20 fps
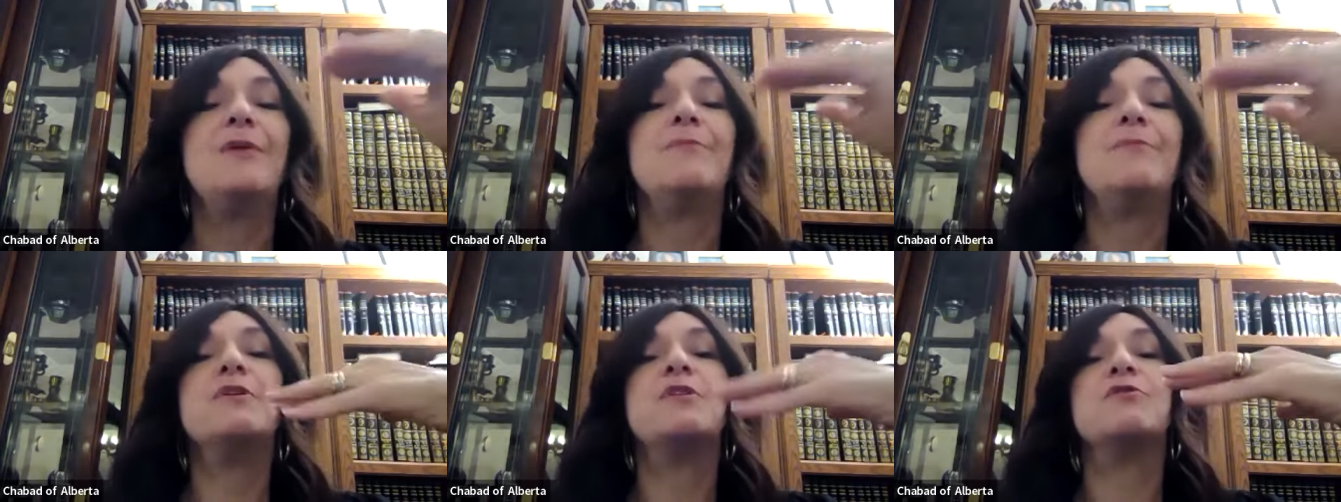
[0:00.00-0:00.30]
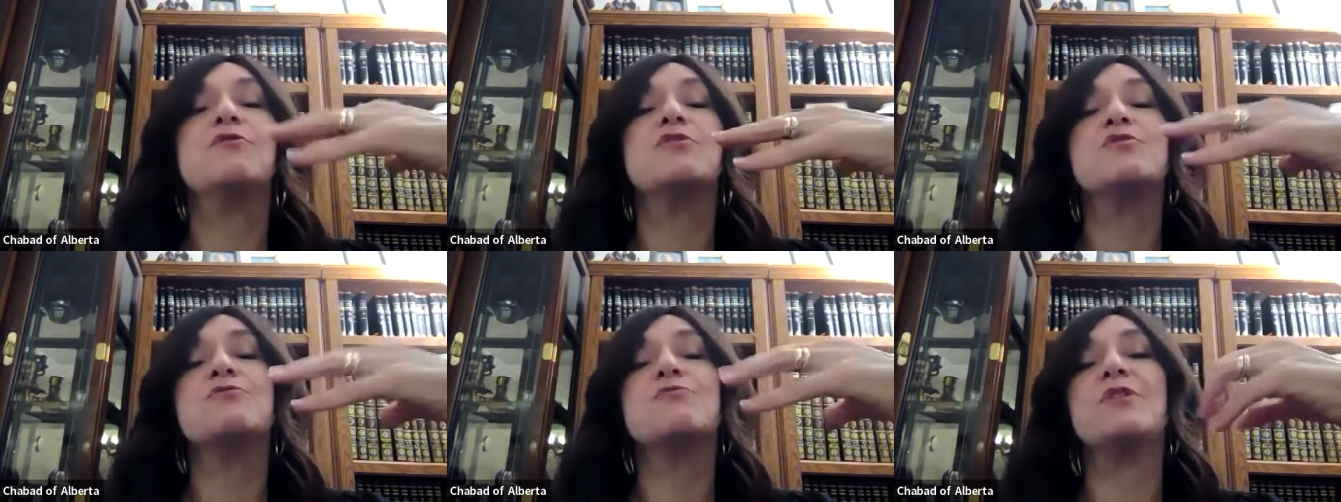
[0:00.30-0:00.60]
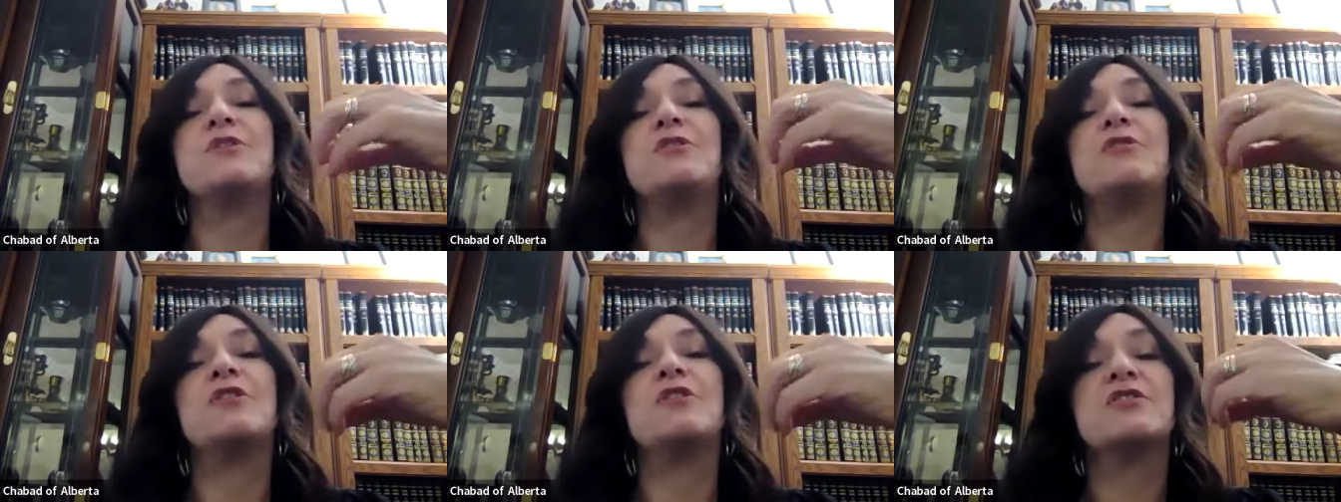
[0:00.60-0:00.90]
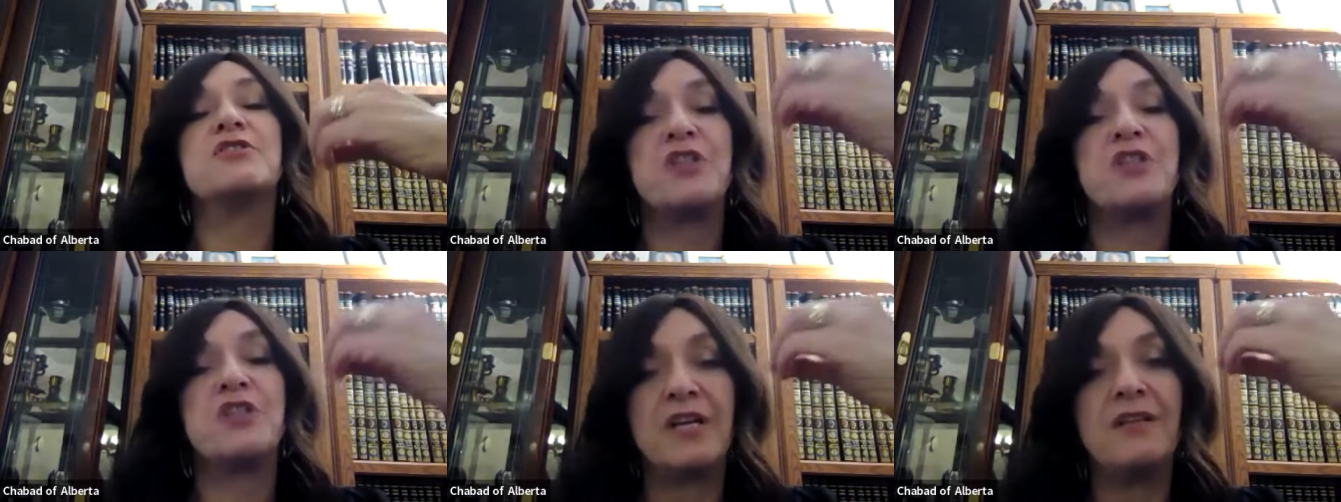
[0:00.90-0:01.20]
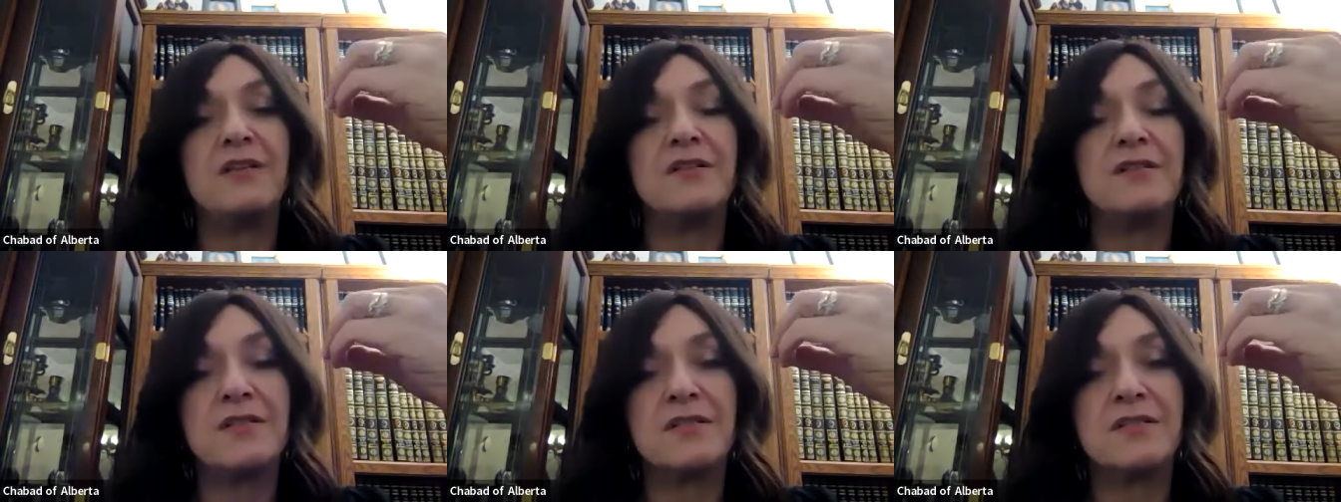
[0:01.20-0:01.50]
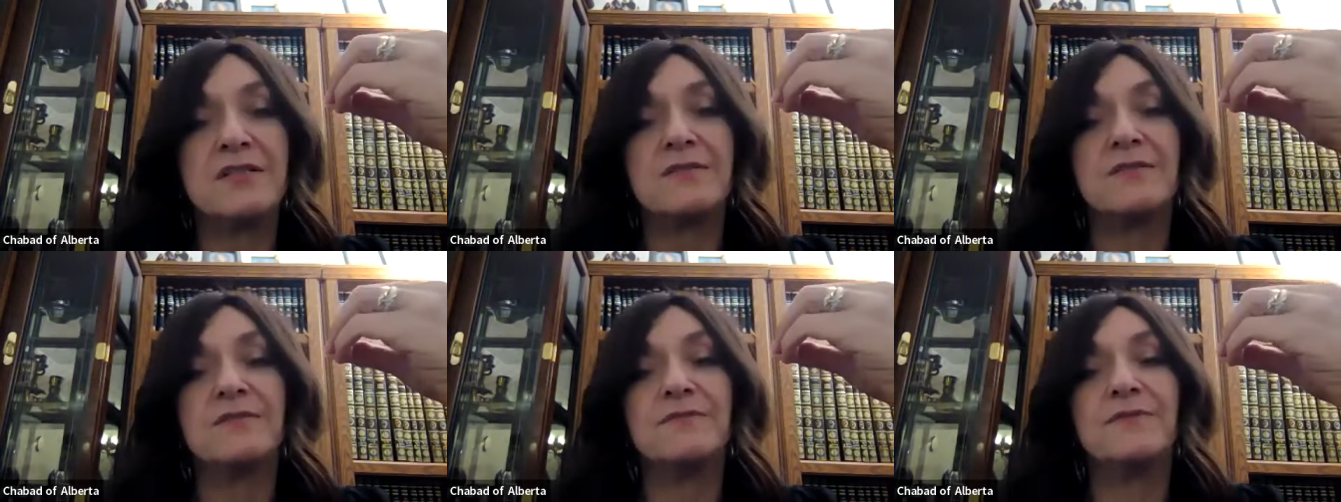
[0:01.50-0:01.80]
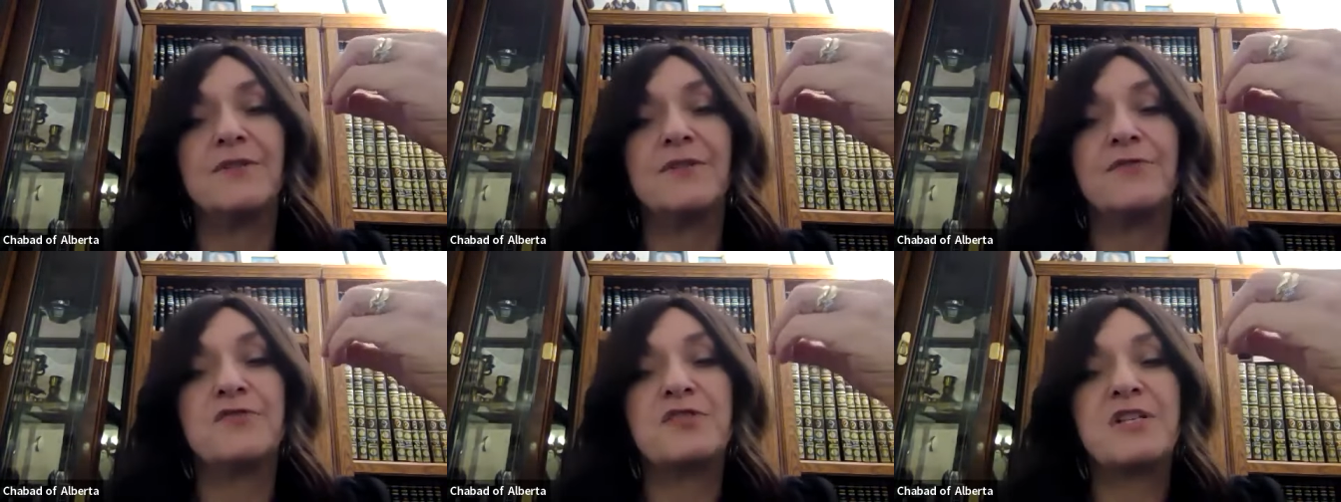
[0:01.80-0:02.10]
Because when you're jealous
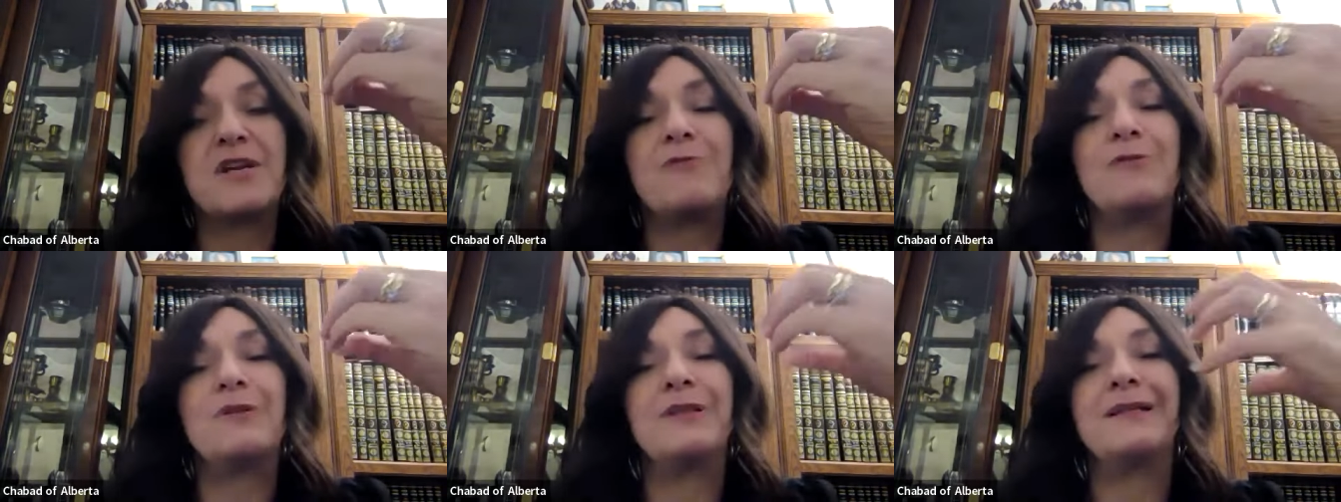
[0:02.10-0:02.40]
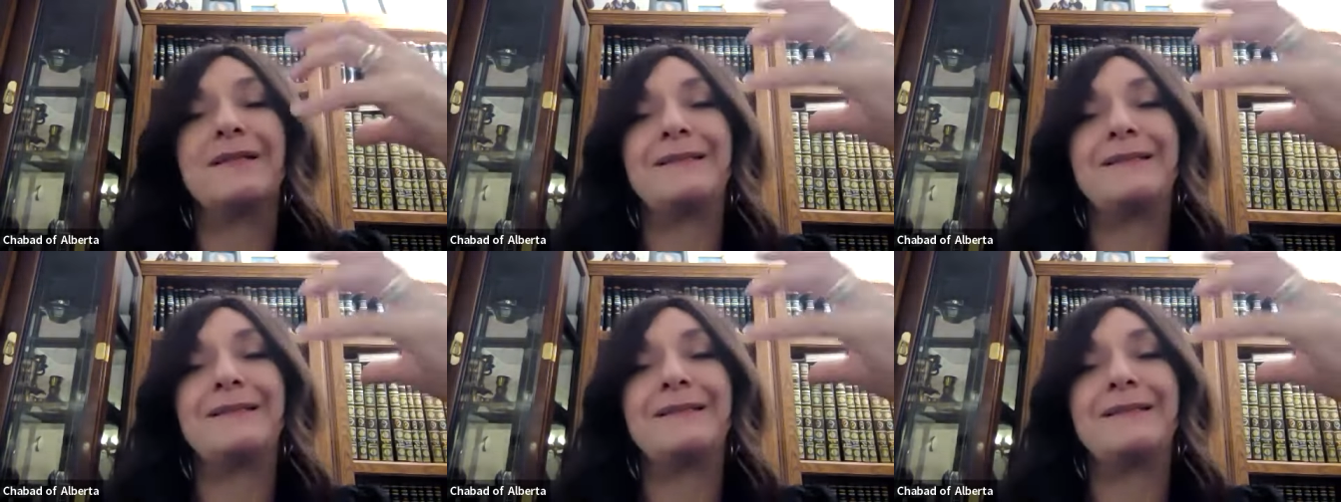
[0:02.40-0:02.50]
of someone